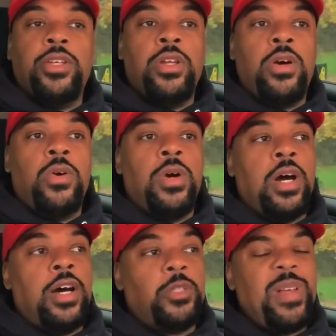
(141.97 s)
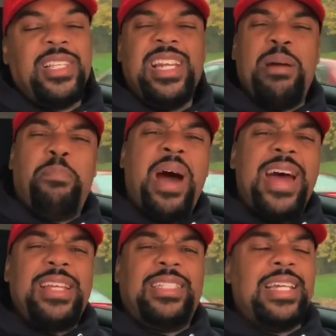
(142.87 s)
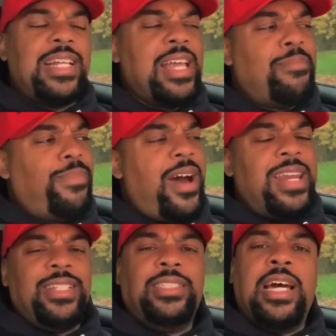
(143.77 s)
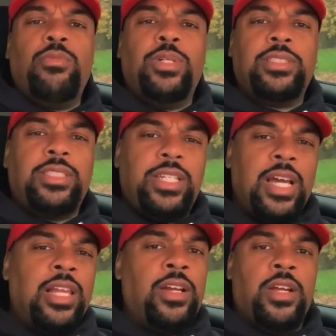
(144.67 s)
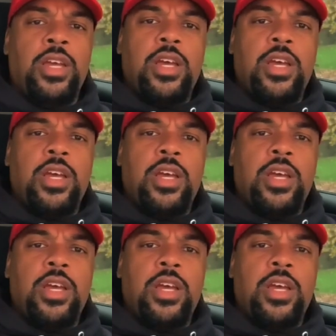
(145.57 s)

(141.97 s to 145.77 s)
You know, especially that body shot. That body shot was killer.